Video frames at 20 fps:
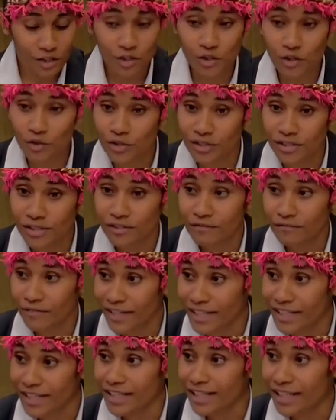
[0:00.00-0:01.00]
Students
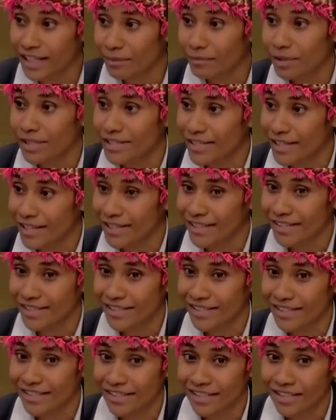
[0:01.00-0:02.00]
Fighting Climate Change,
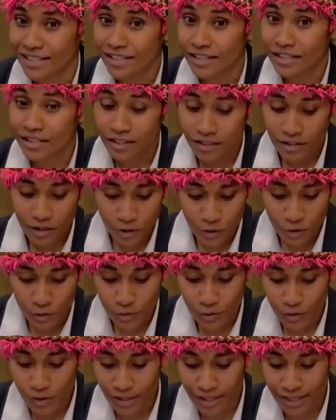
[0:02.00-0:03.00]
the youth
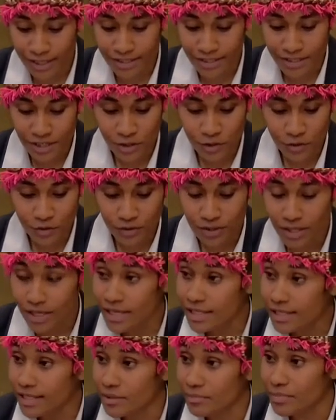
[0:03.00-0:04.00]
organization
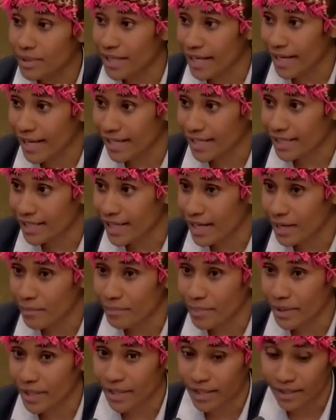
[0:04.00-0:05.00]
that began the
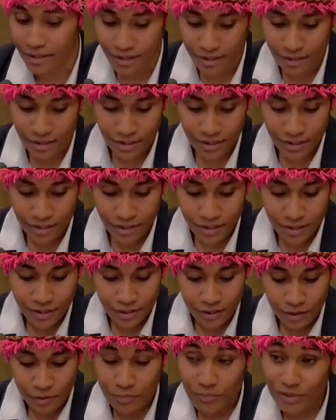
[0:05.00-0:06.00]
campaign
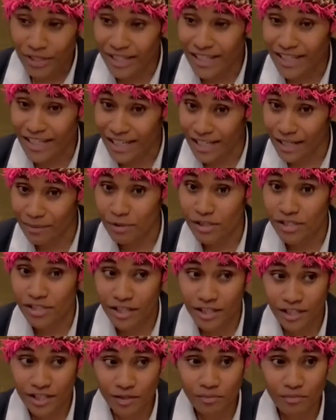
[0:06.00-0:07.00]
to bring climate
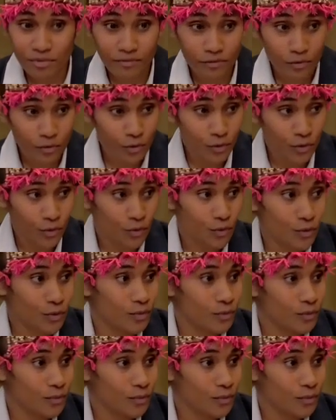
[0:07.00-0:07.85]
change before you.